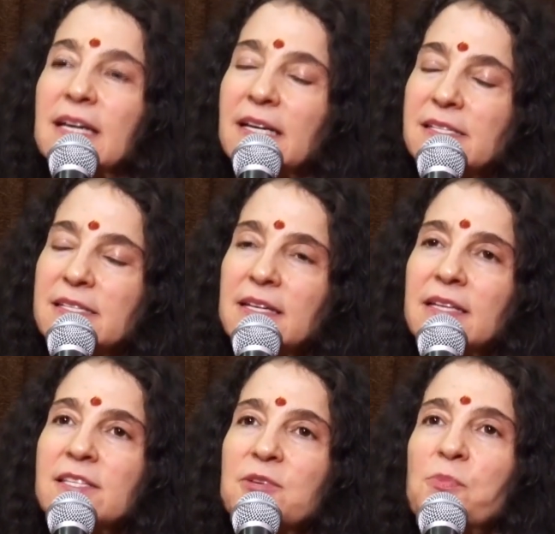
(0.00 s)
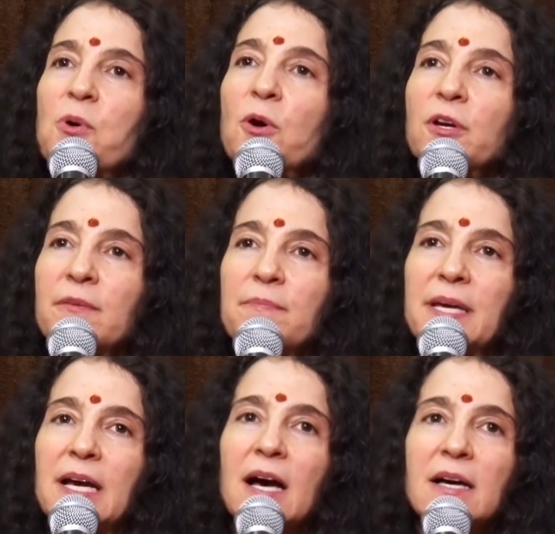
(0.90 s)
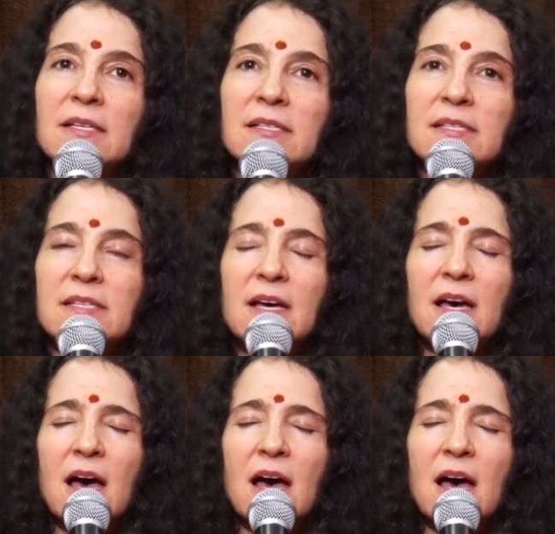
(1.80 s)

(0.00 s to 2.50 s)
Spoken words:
it's important because